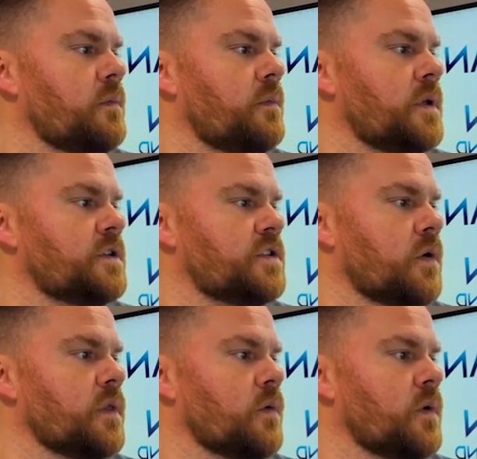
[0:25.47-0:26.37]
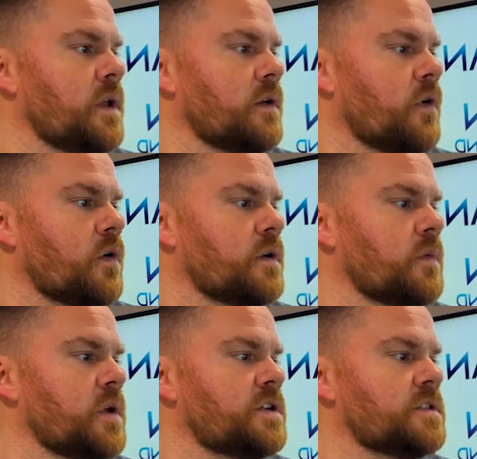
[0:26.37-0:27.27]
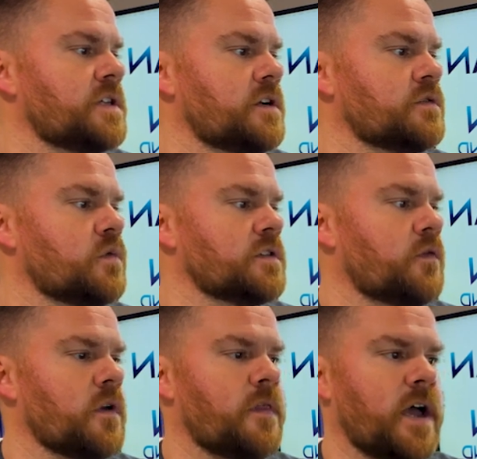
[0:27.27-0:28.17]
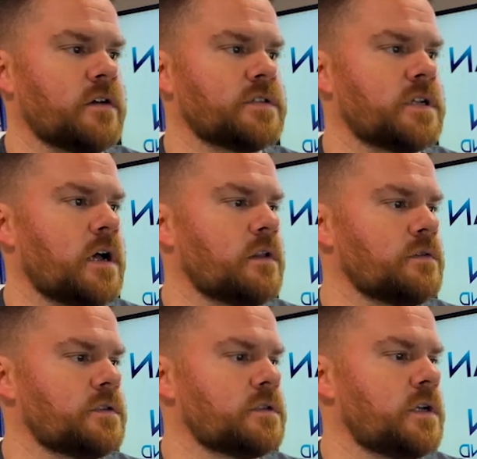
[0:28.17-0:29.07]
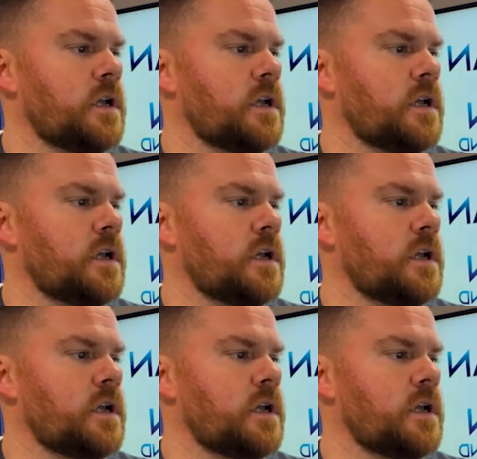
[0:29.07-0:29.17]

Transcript: been shown that we have earned commissions. Here's one for $1,000.